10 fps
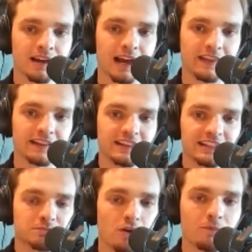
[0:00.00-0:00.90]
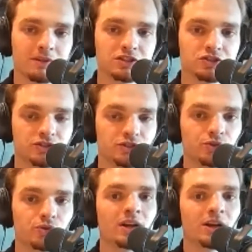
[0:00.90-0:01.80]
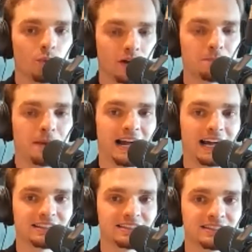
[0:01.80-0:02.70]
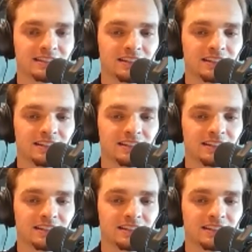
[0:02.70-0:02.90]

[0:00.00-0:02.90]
and that this moment too will pass.